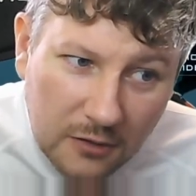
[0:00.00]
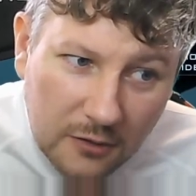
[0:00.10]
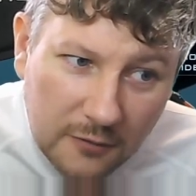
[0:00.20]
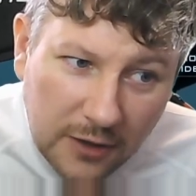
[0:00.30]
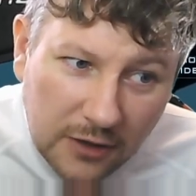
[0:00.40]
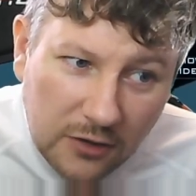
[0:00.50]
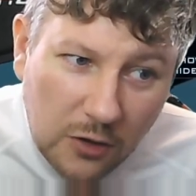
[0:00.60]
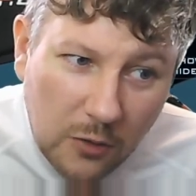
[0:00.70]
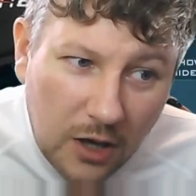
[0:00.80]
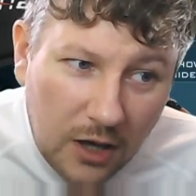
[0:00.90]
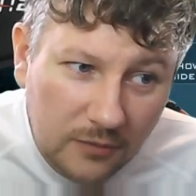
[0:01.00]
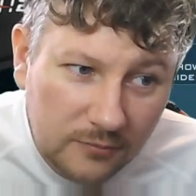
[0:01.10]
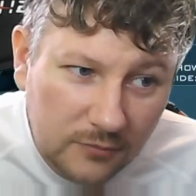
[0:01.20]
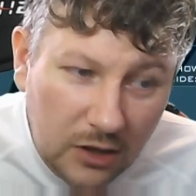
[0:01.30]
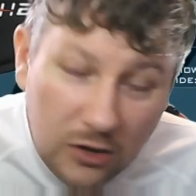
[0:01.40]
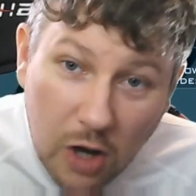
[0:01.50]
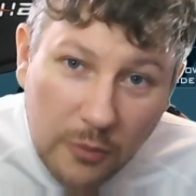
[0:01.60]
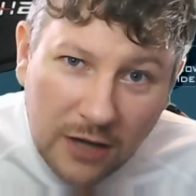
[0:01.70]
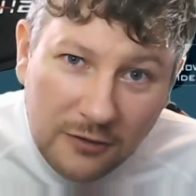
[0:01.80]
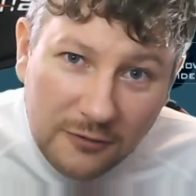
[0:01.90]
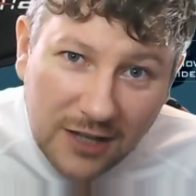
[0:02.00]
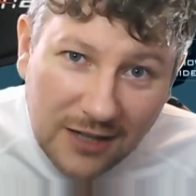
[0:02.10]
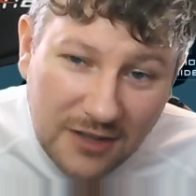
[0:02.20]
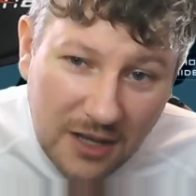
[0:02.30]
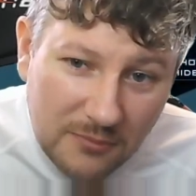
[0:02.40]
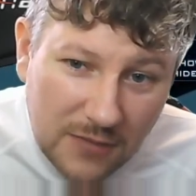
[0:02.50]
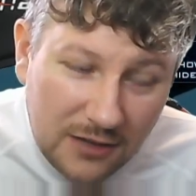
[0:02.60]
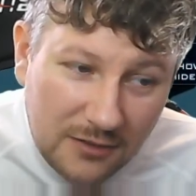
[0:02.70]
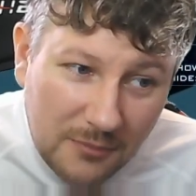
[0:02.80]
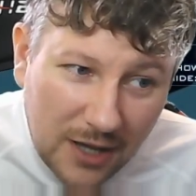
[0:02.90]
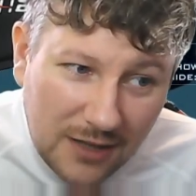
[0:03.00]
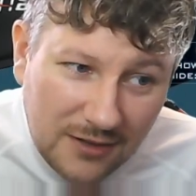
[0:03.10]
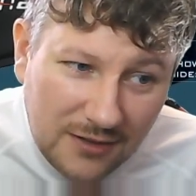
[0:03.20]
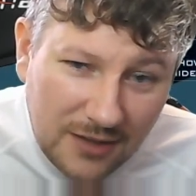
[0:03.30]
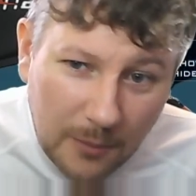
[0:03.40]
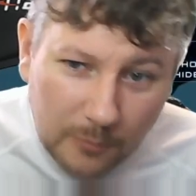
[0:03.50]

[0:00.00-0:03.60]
Thank you, Clobber, for that tip. That's an amazing tip.